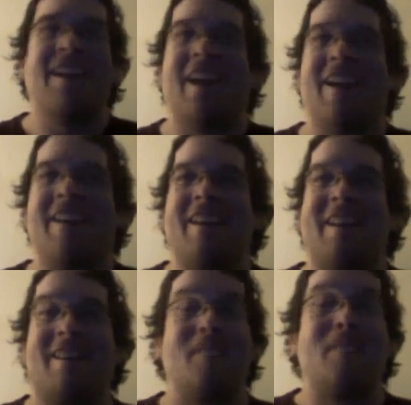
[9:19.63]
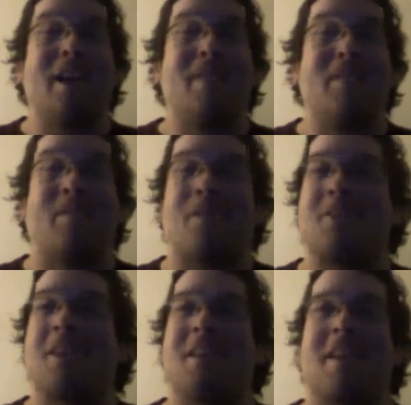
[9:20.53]
And sometimes it
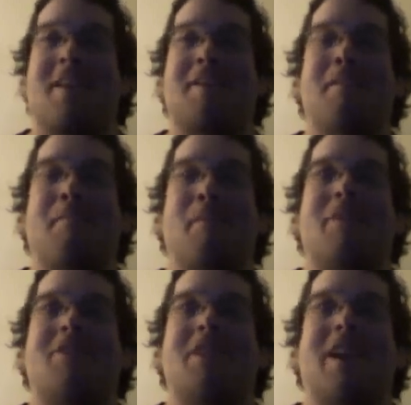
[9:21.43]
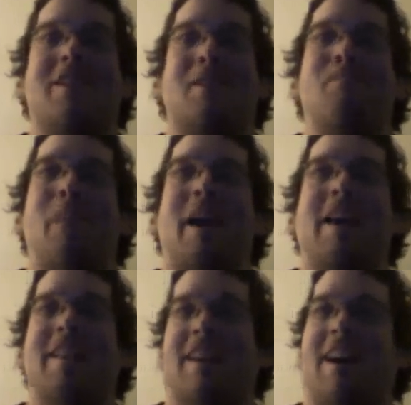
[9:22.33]
works, like, to the point she actually
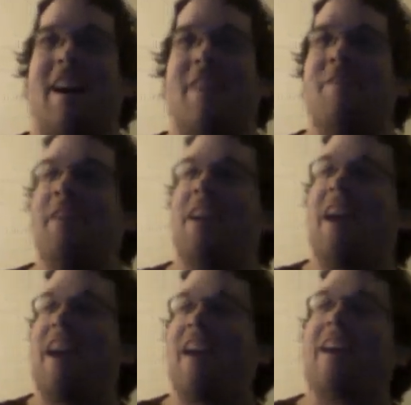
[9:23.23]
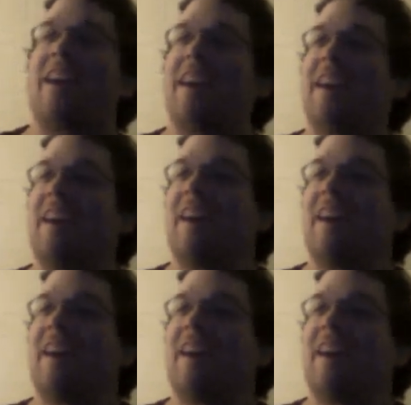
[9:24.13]
pays off a